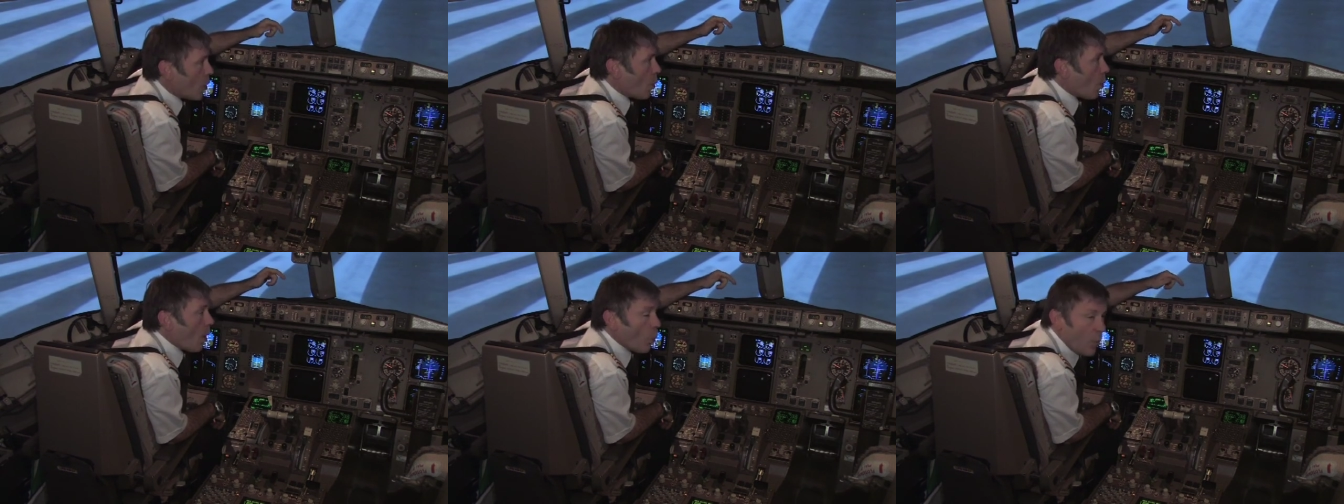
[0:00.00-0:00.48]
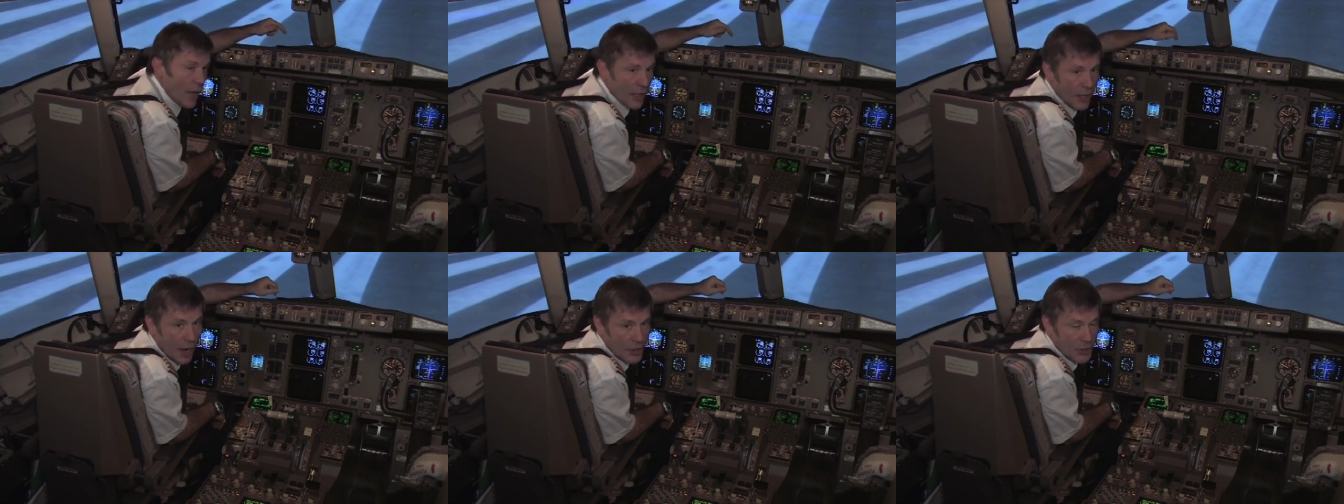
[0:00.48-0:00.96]
What
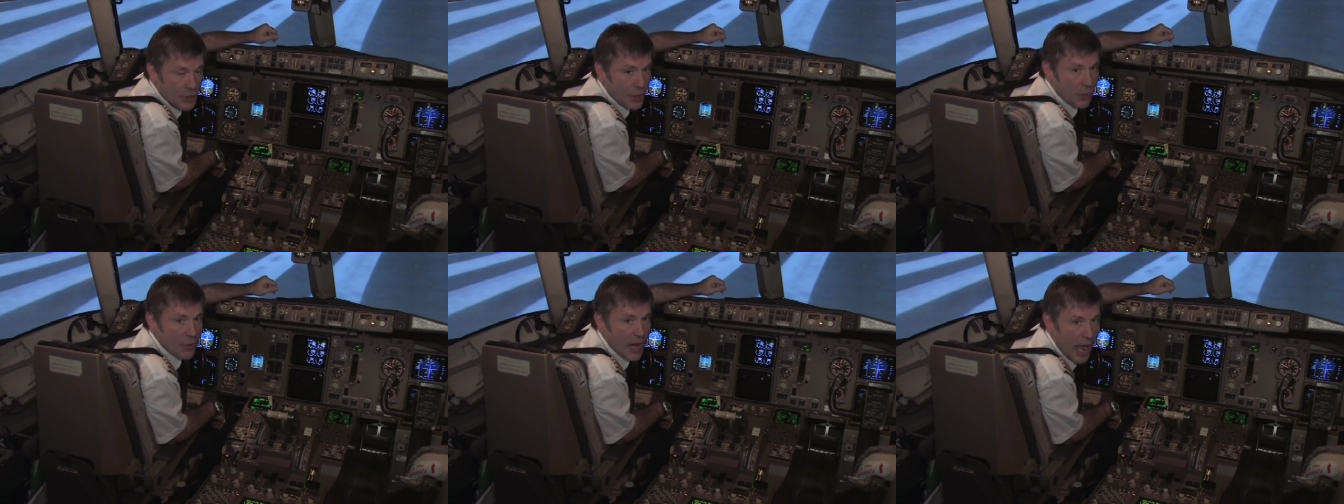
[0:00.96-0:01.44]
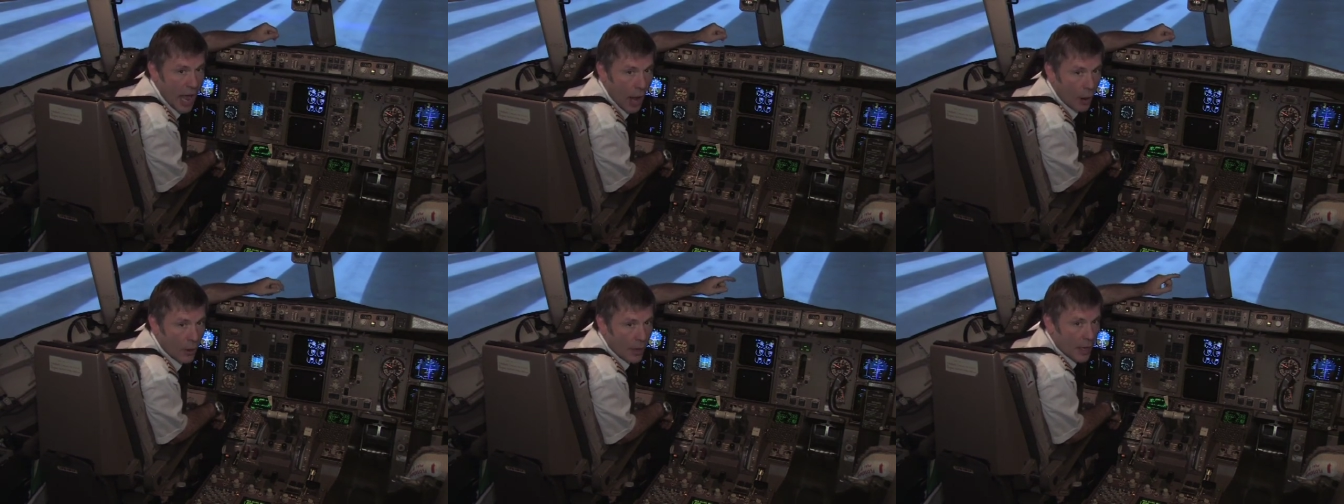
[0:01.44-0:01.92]
we're going to do
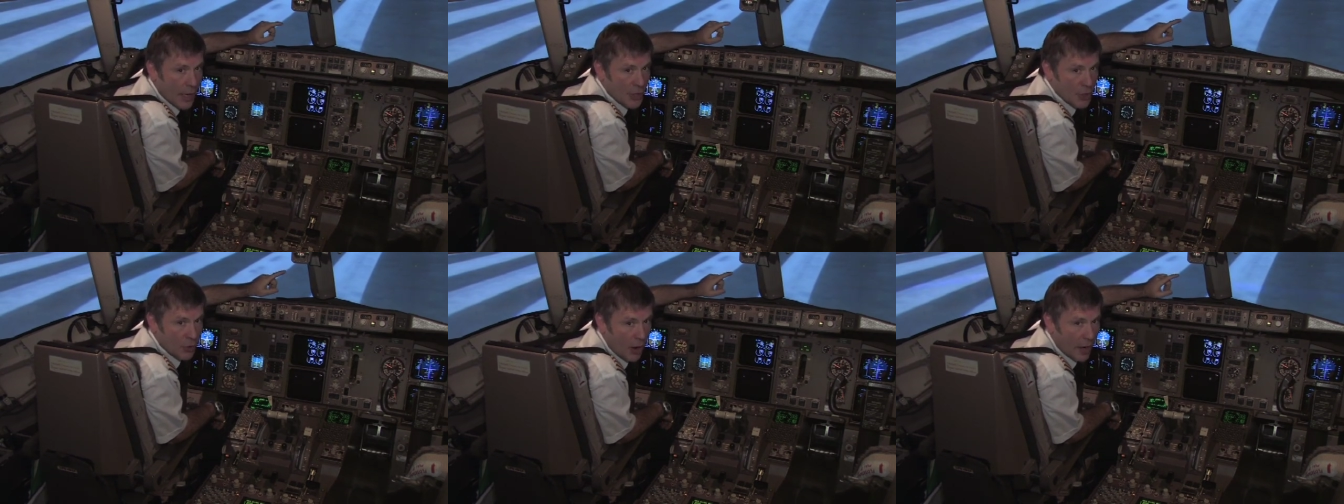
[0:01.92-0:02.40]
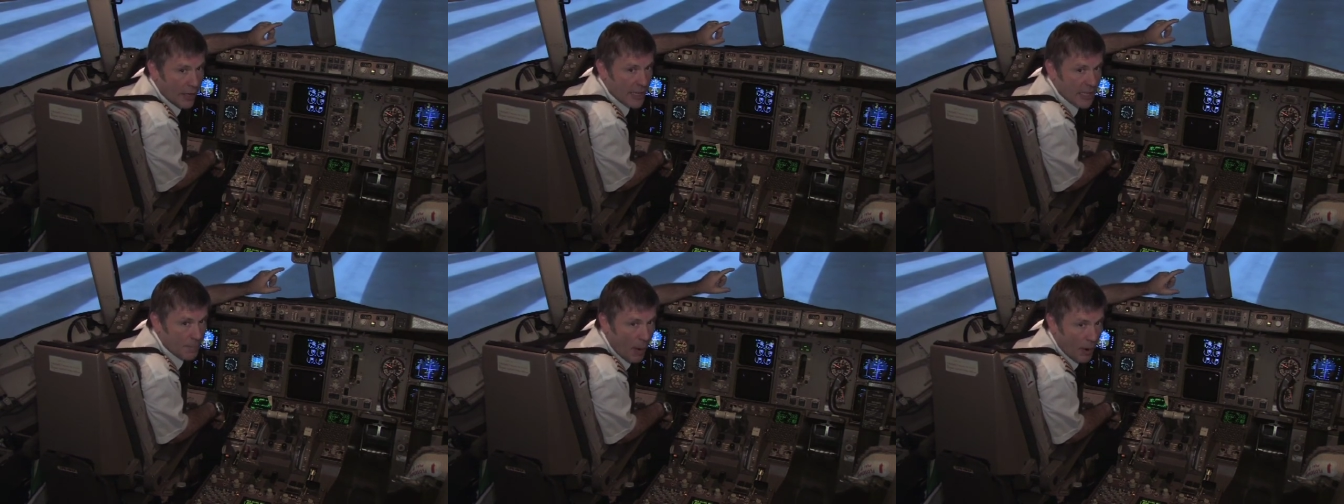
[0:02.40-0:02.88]
now is try and
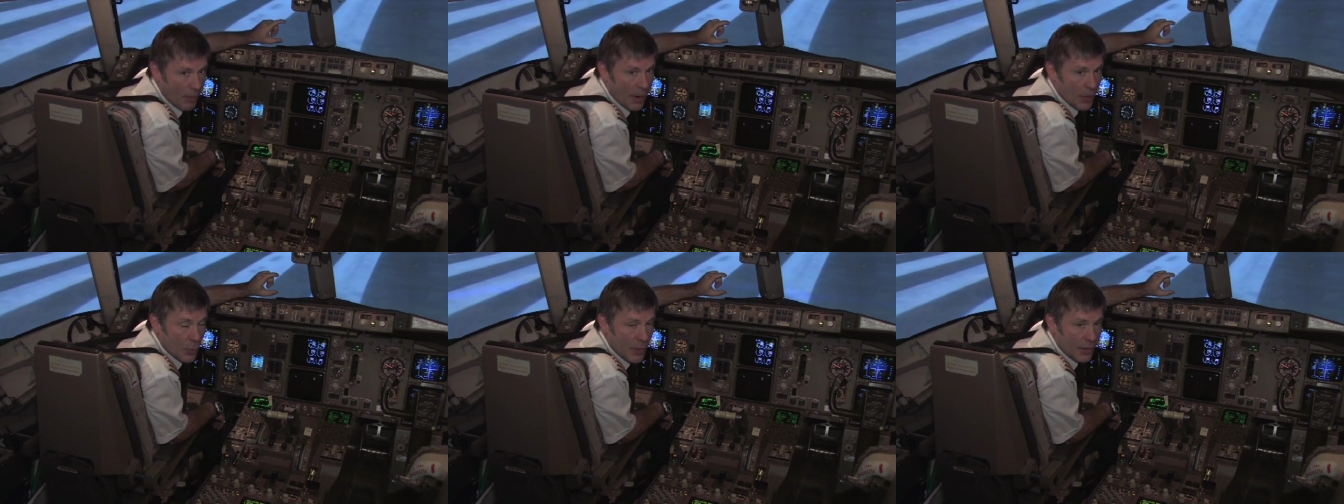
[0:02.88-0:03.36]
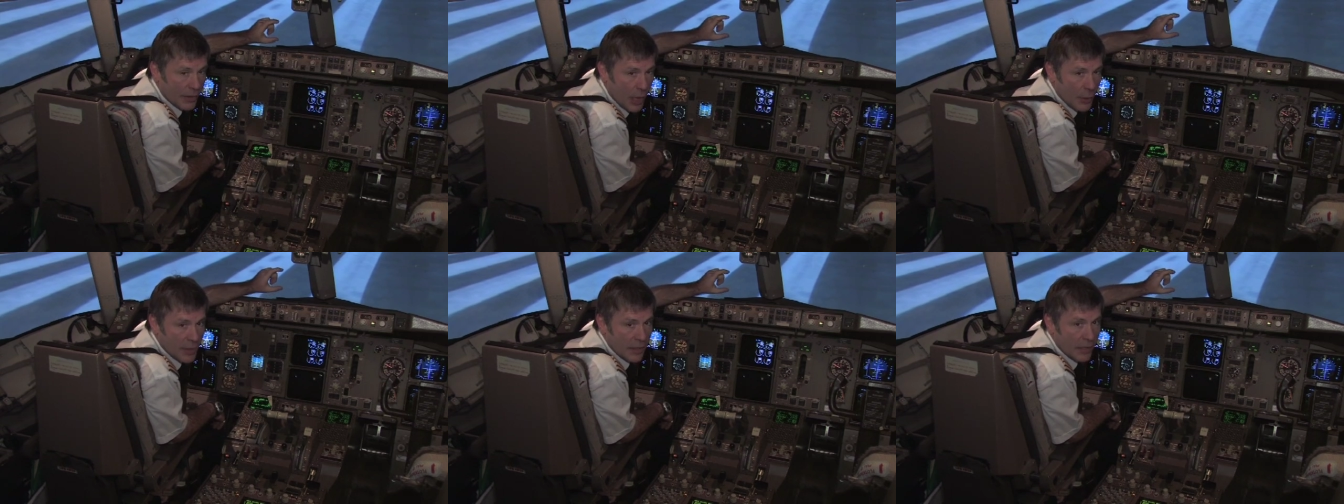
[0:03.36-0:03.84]
experiment with
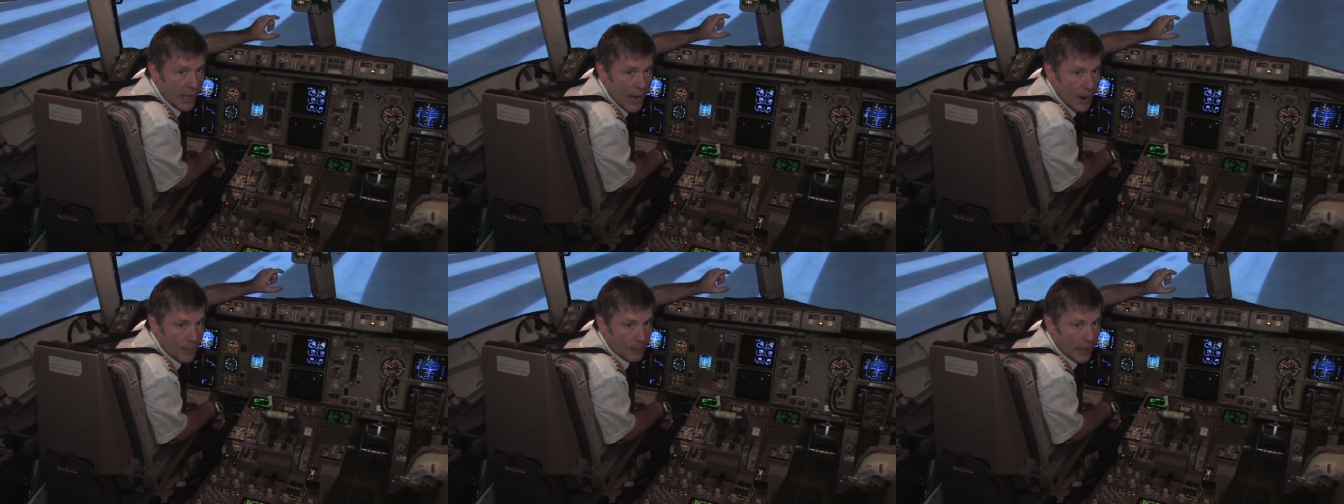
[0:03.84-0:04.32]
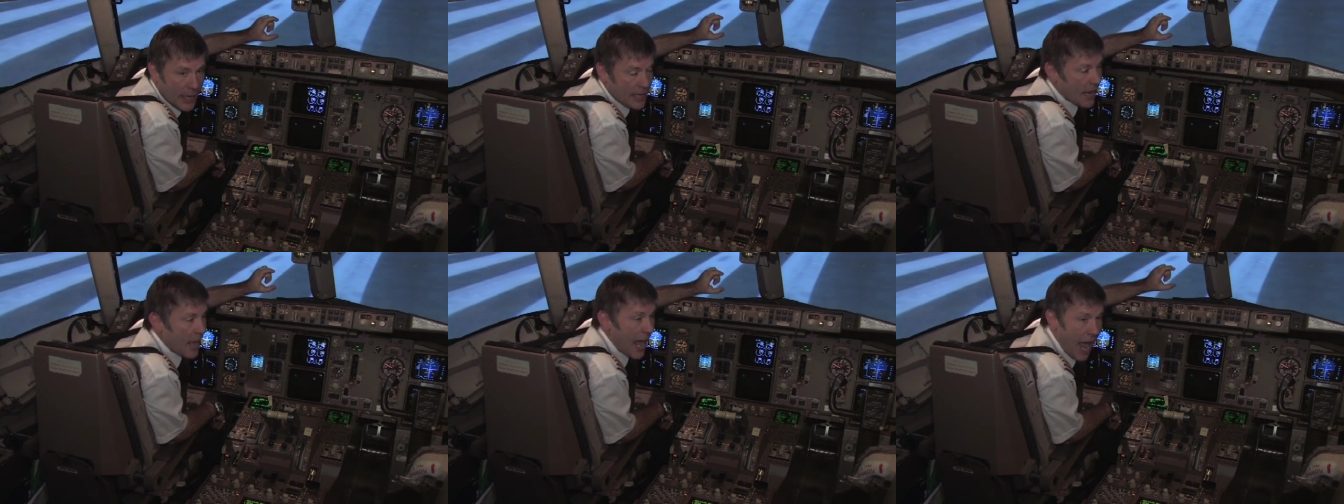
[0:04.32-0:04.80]
loading the
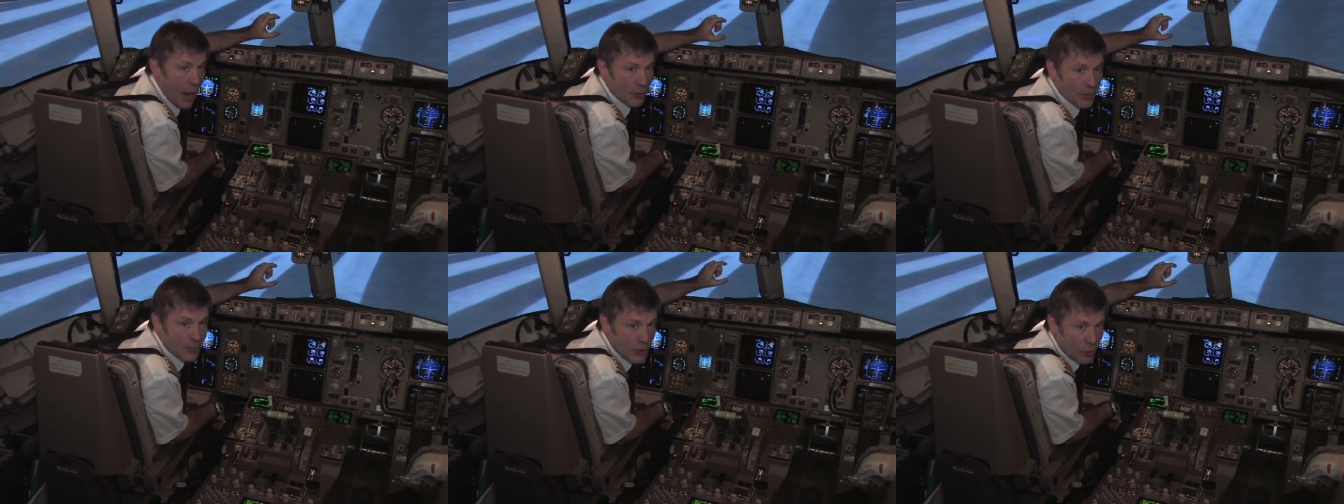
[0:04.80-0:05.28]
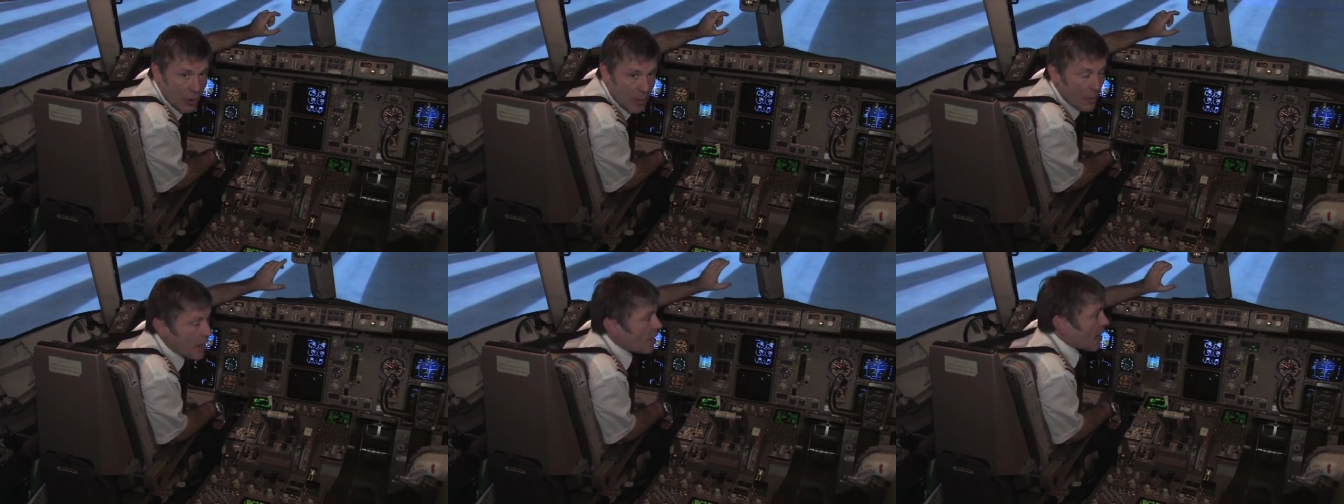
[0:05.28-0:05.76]
airplane out of
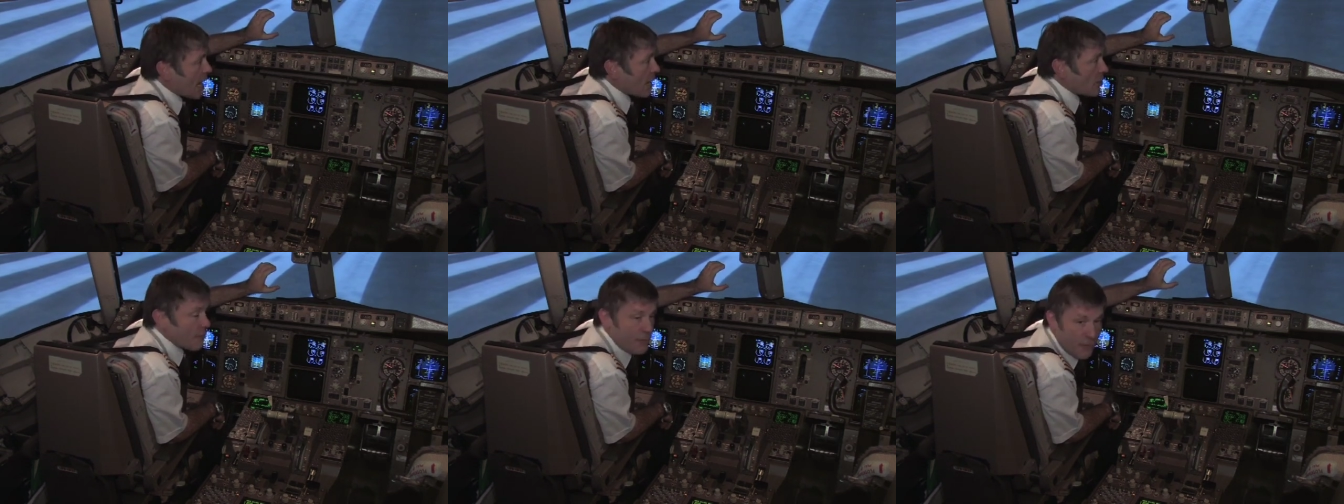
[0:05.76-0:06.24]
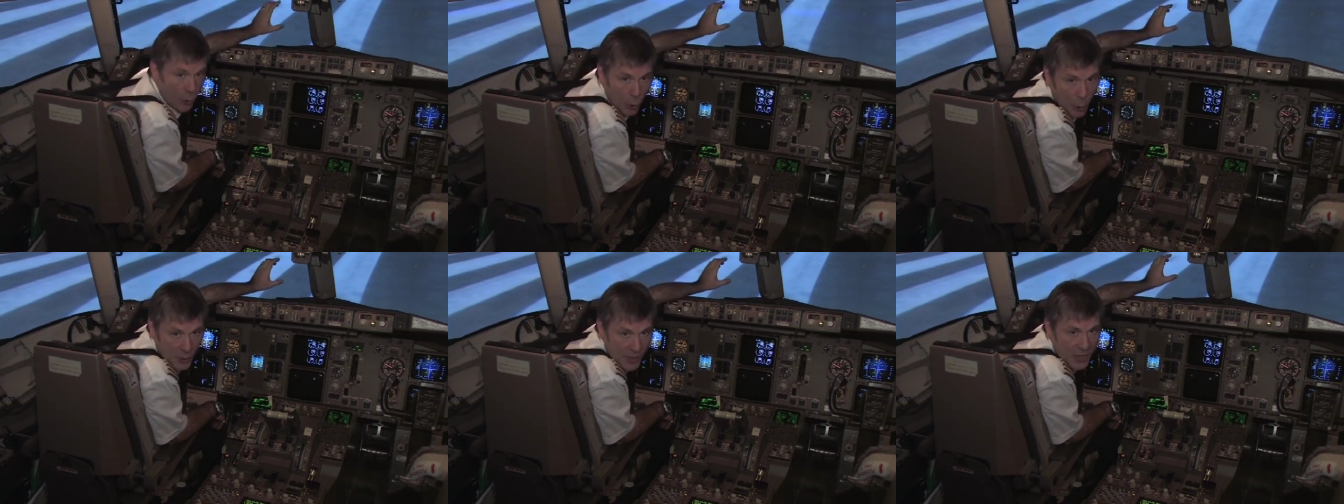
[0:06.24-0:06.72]
trim in the
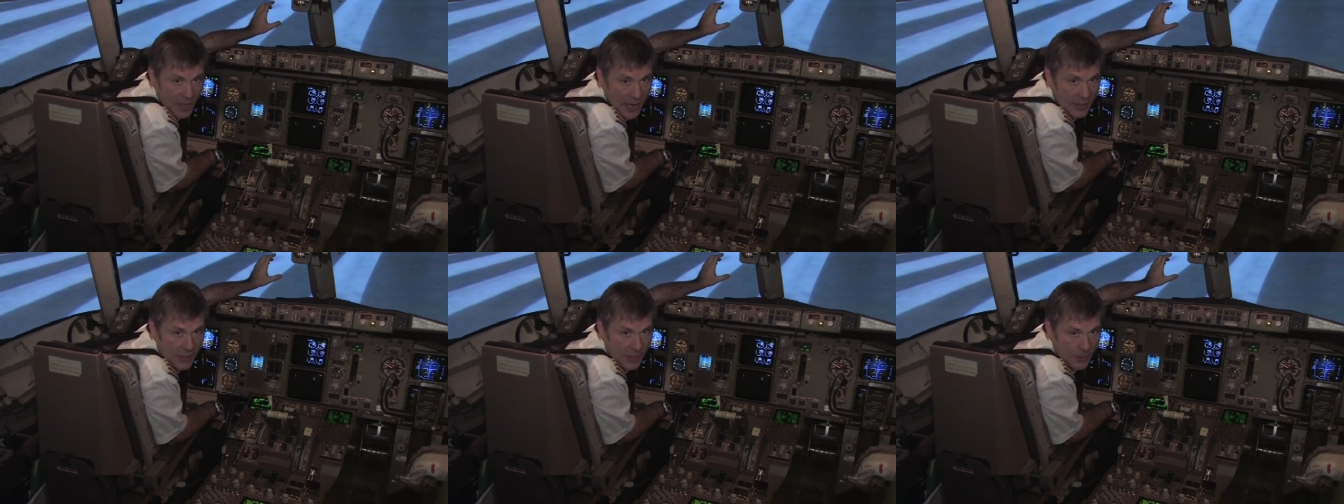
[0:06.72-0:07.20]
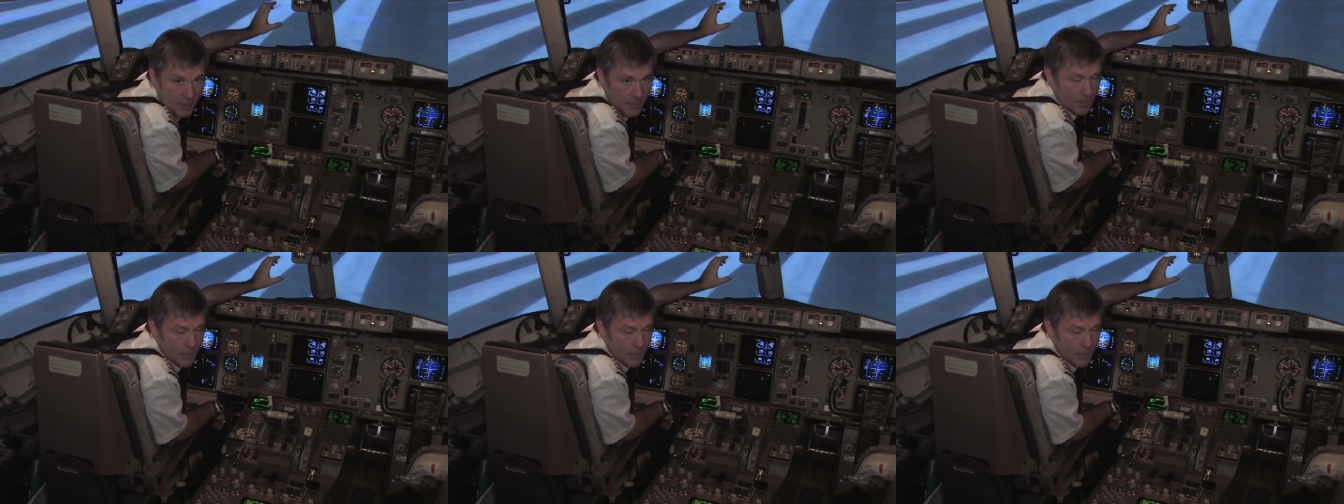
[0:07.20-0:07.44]
forward sense.